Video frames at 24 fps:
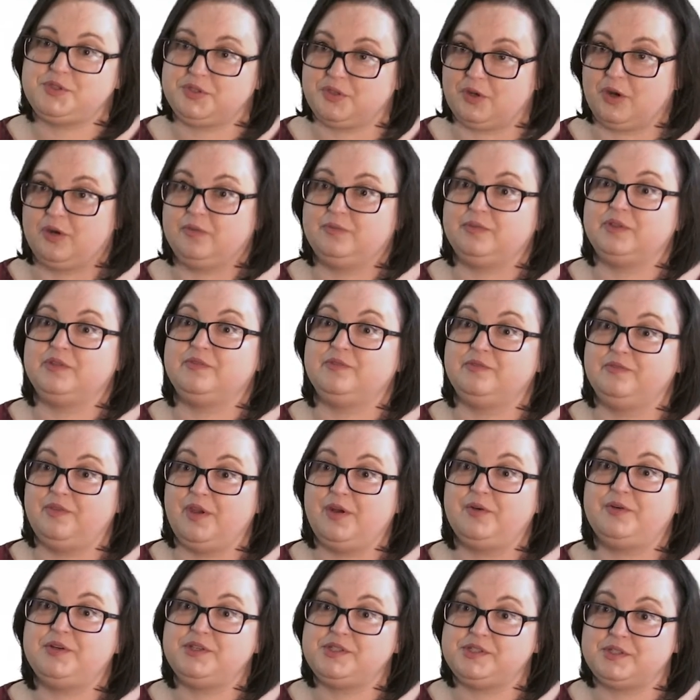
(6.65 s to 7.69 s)
start with
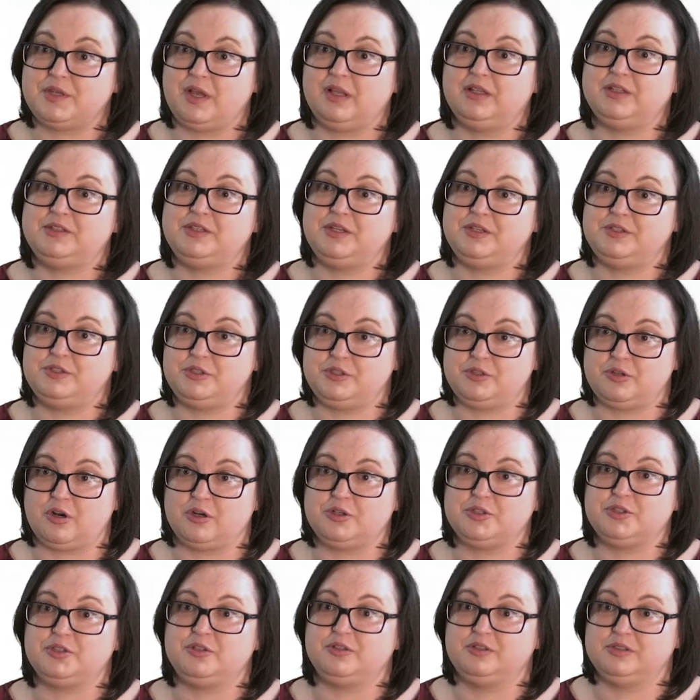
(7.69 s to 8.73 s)
very solid
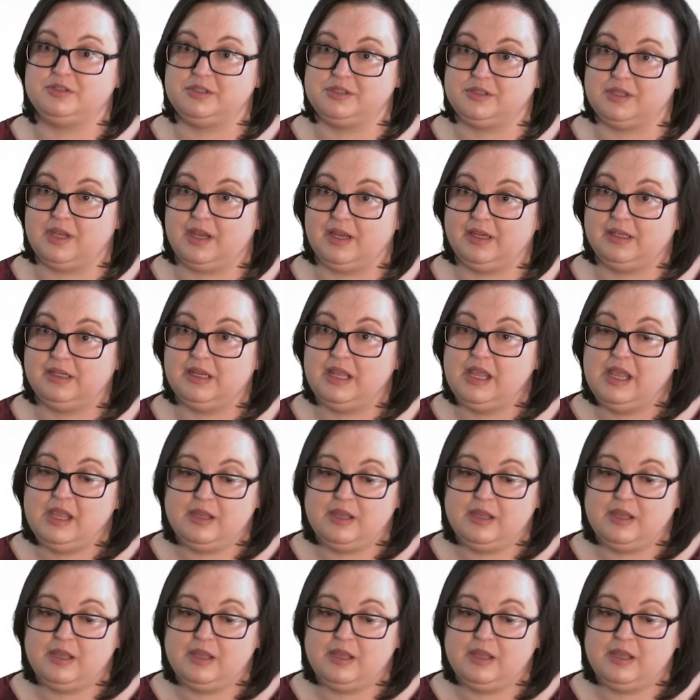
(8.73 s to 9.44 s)
instructional design.